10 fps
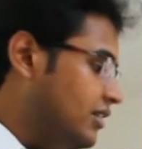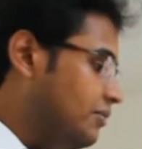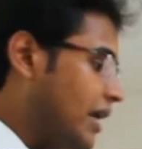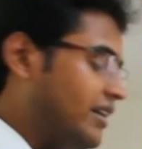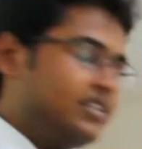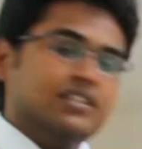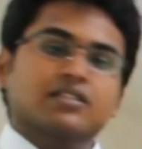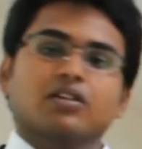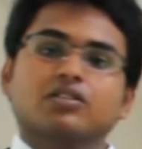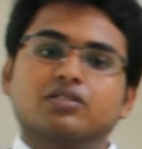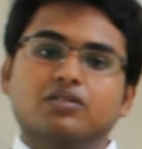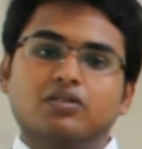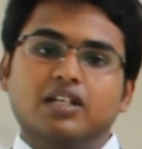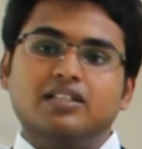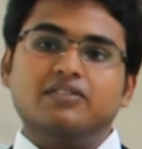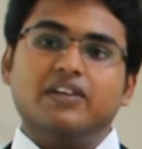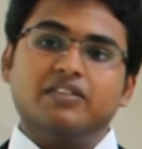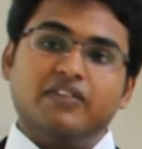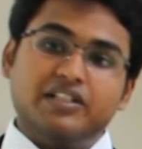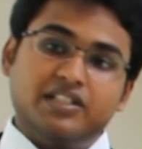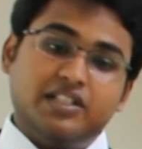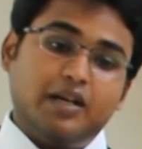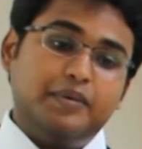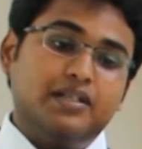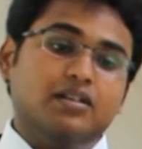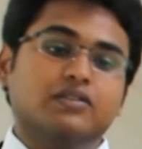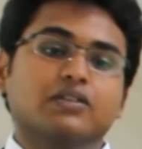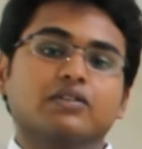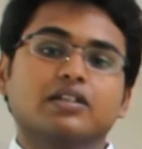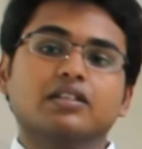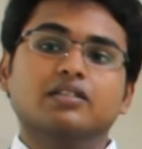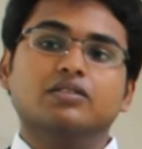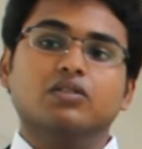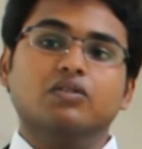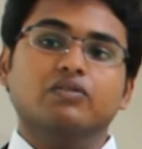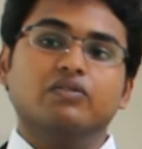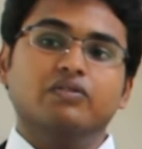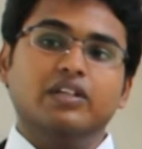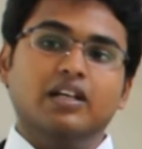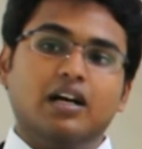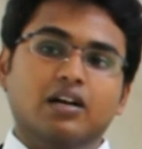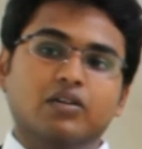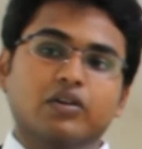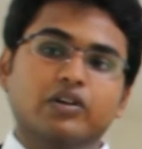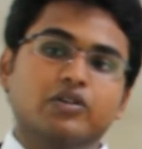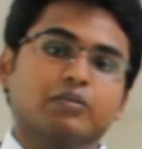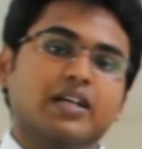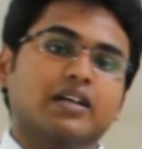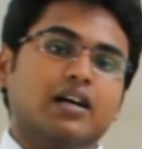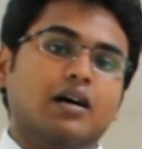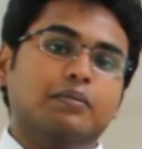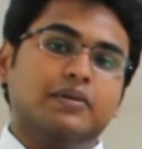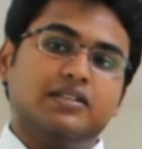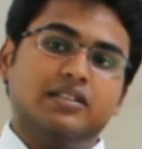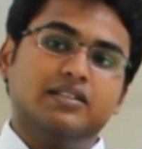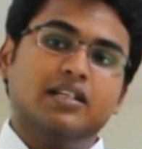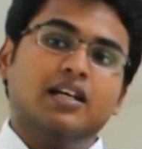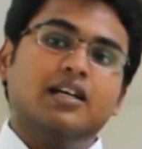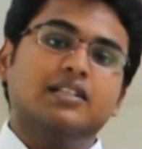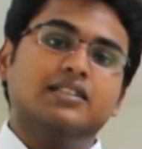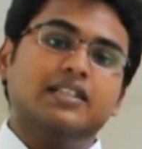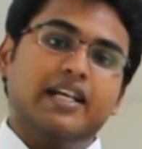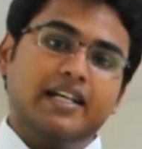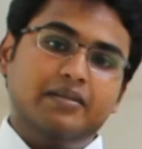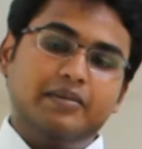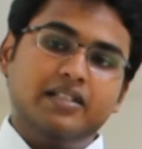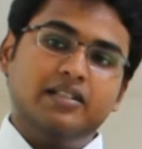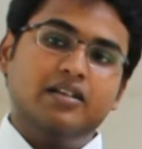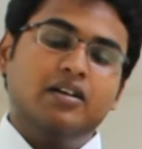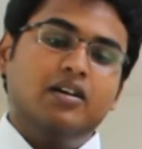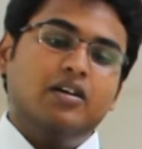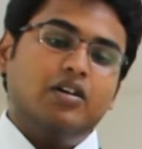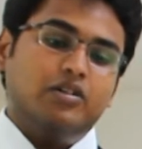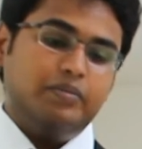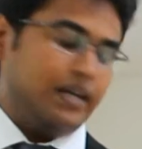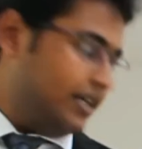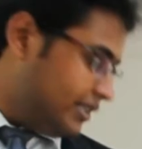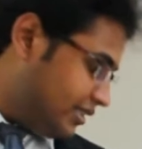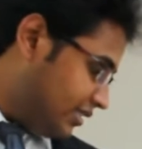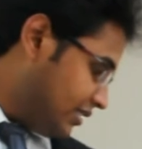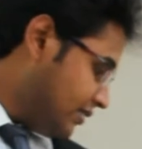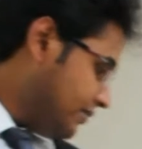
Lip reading: Paris is also known as the fashion capital of the world, so we are going to make our presence a statement on Paris.